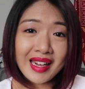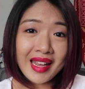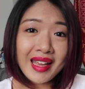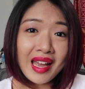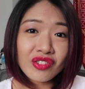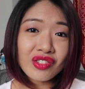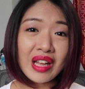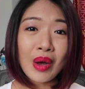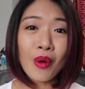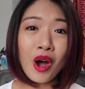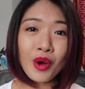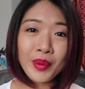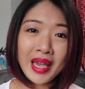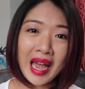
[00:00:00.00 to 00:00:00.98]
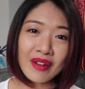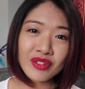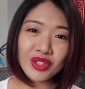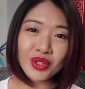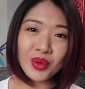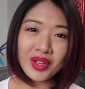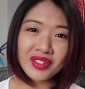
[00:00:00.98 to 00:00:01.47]
I guess now all we have
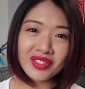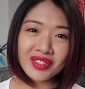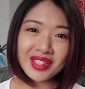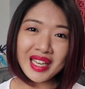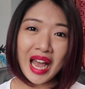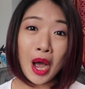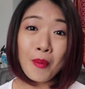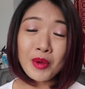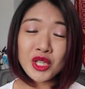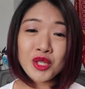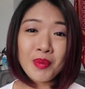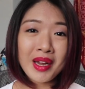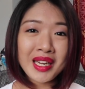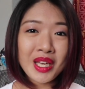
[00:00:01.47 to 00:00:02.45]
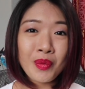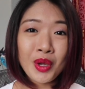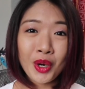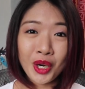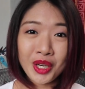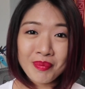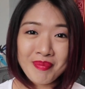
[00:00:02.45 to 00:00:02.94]
to do is see how much money we
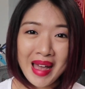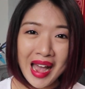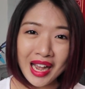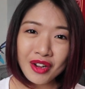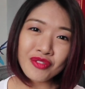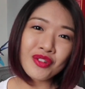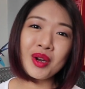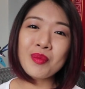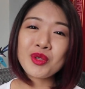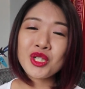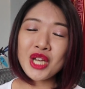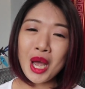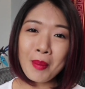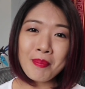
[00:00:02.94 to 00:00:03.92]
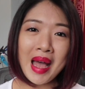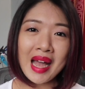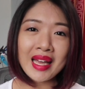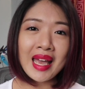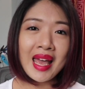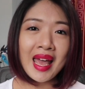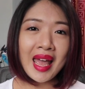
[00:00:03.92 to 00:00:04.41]
earn back from
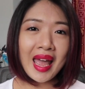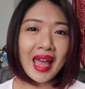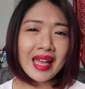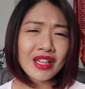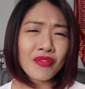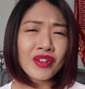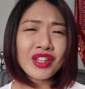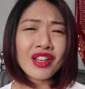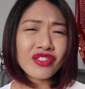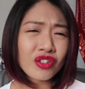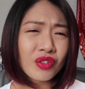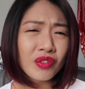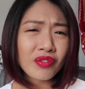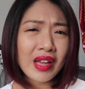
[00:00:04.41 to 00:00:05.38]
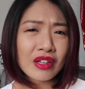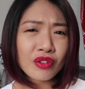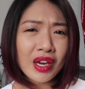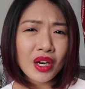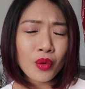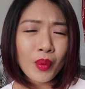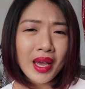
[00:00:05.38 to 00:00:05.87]
ShopBack. And if it doesn't reflect
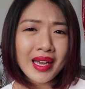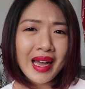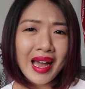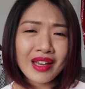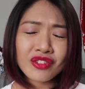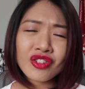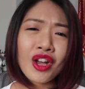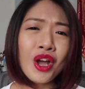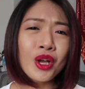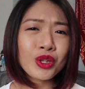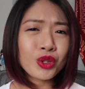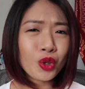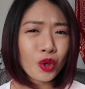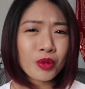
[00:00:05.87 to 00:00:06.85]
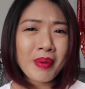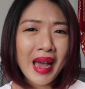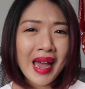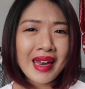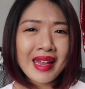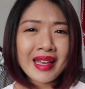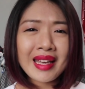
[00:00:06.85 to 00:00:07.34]
right away, guys, don't
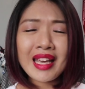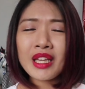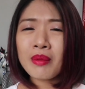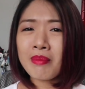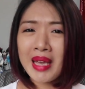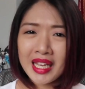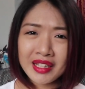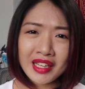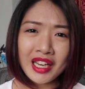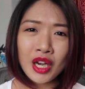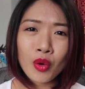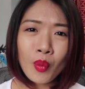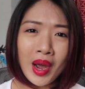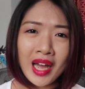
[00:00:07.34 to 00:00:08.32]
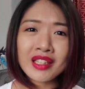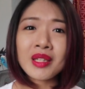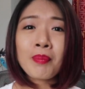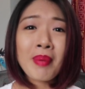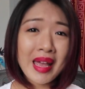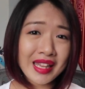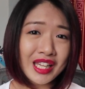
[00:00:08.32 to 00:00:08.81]
panic. It may take a while
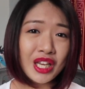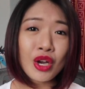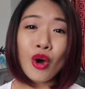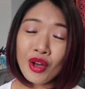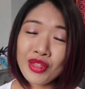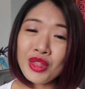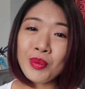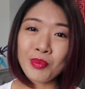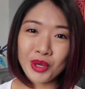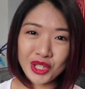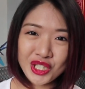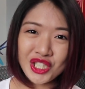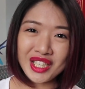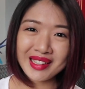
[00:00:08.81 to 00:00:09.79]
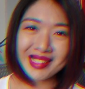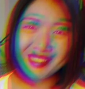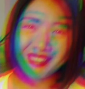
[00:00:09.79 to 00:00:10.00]
depending on the merchant.